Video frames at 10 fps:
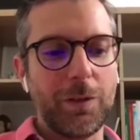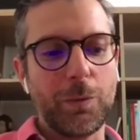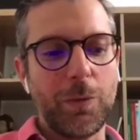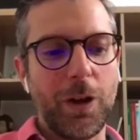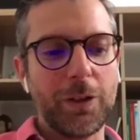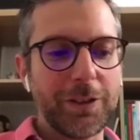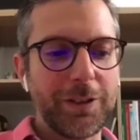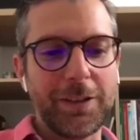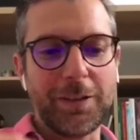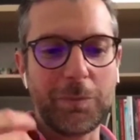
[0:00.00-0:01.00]
other
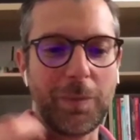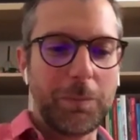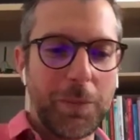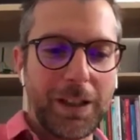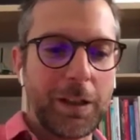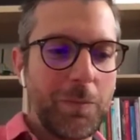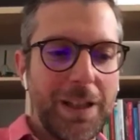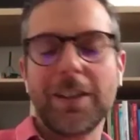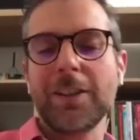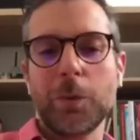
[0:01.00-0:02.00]
than being in
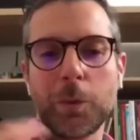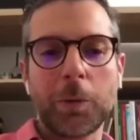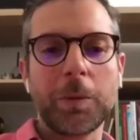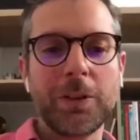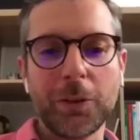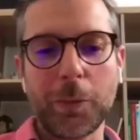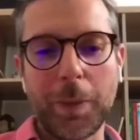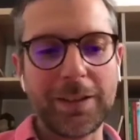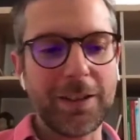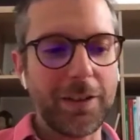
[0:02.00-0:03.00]
meetings, you probably don't
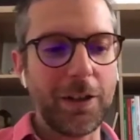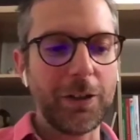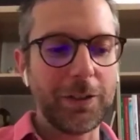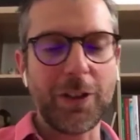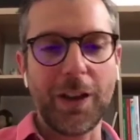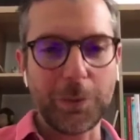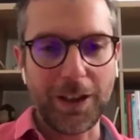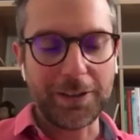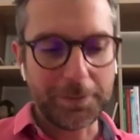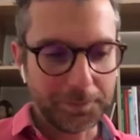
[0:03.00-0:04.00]
spend a lot of time
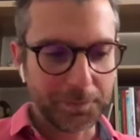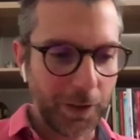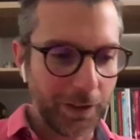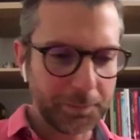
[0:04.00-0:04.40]
together, right?